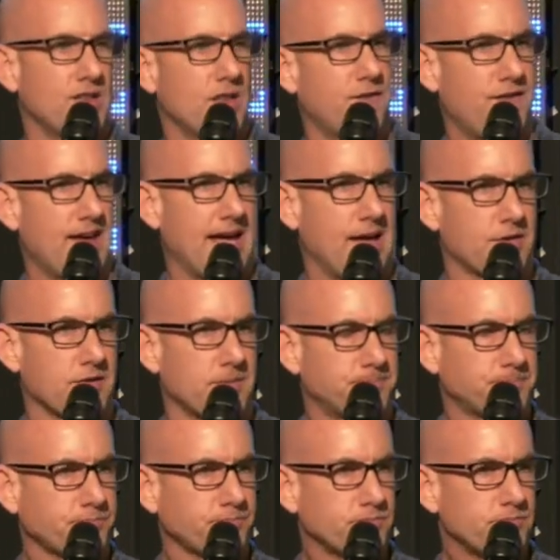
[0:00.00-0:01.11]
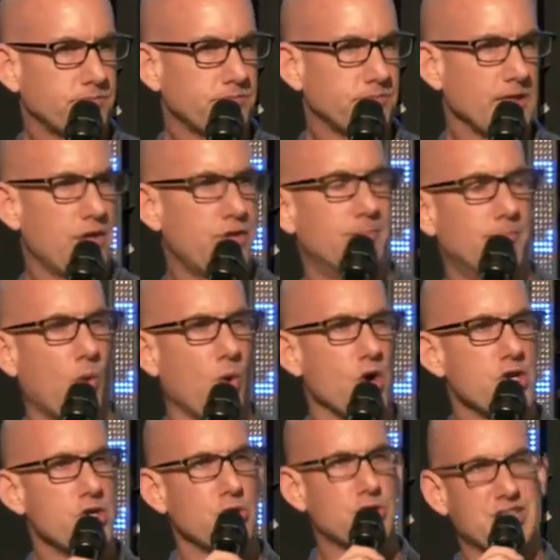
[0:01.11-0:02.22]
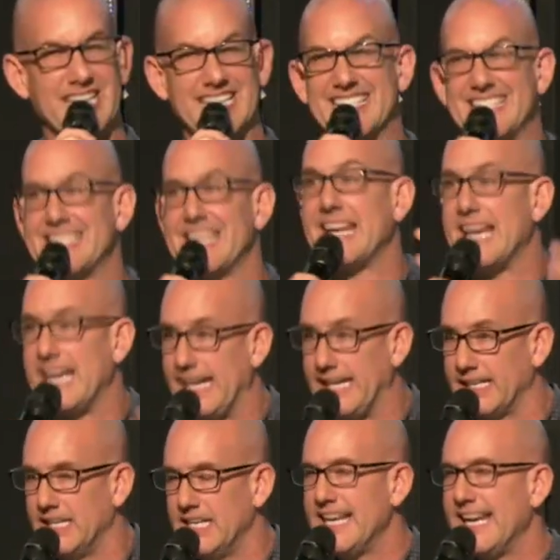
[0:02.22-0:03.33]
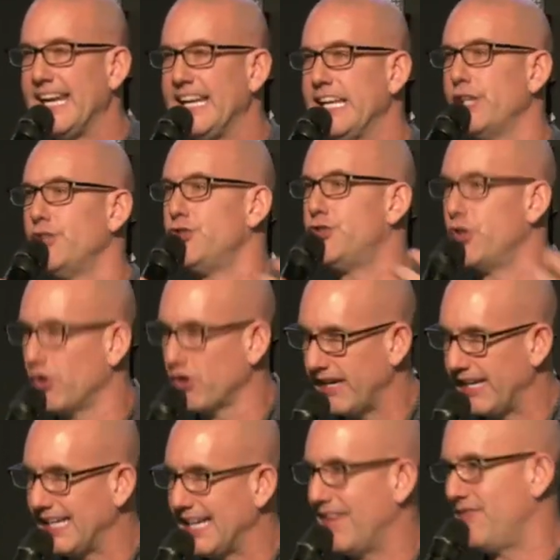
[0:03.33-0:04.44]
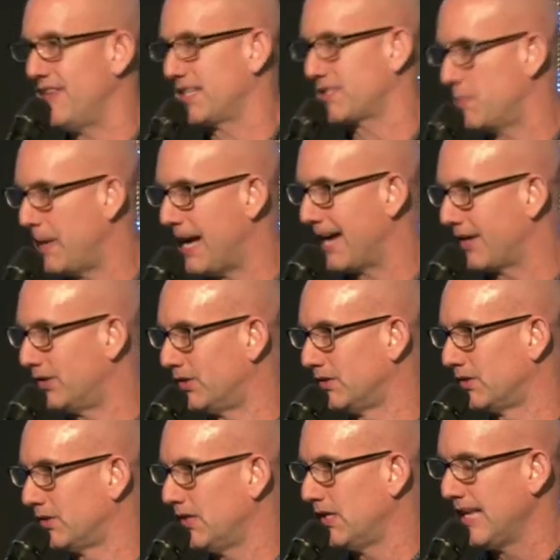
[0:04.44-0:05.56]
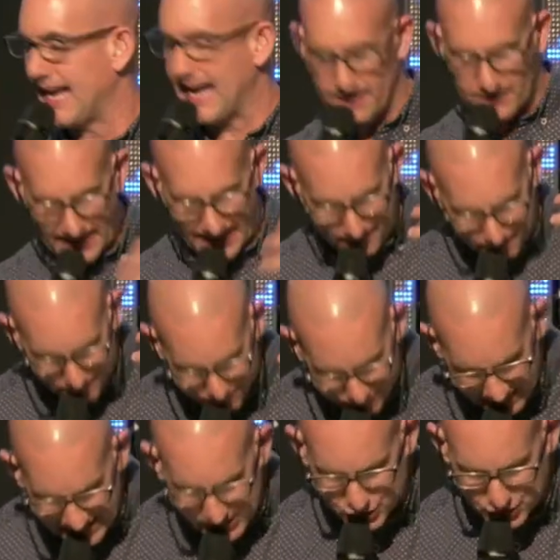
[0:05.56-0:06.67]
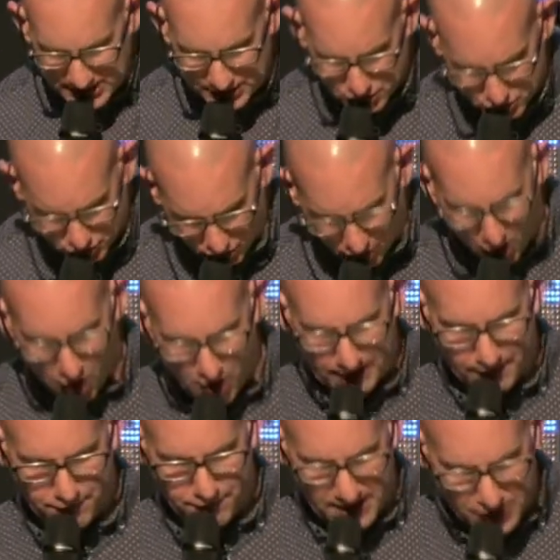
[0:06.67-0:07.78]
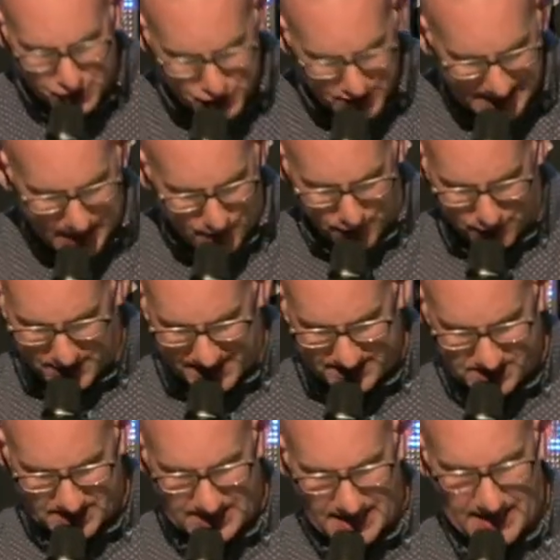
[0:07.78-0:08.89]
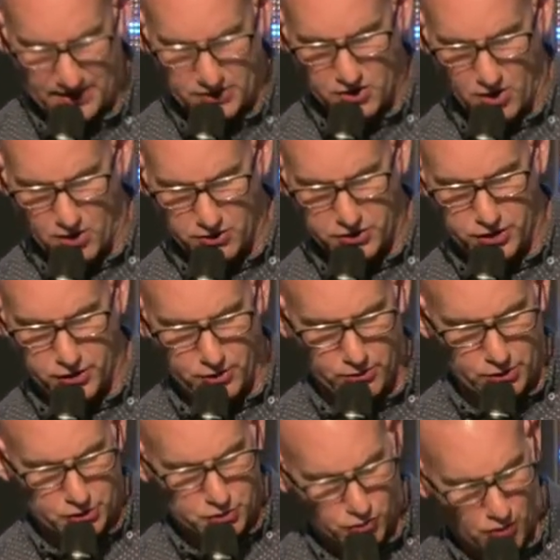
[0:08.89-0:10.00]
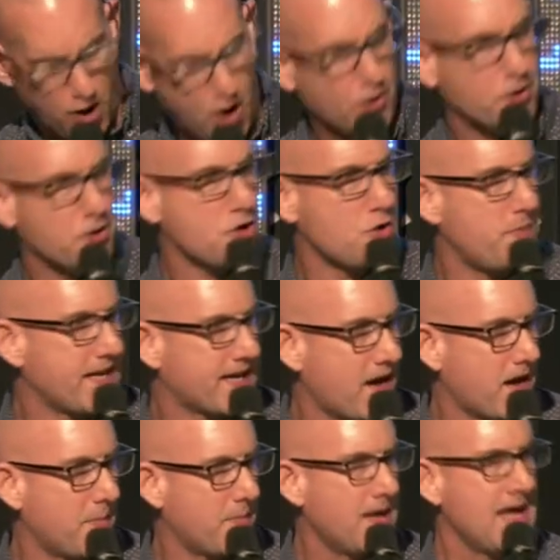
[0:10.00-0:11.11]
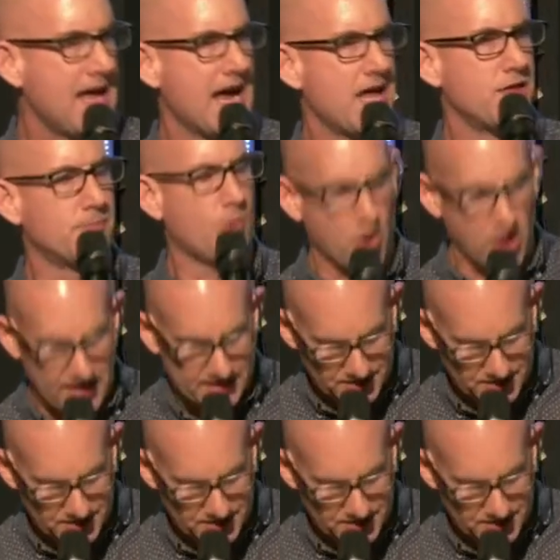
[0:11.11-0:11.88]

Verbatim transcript: out in the faith, the more you succeed in enduring in this battle, and, and finishing strong and finishing out the things that God has called you to do, the stronger you become and the more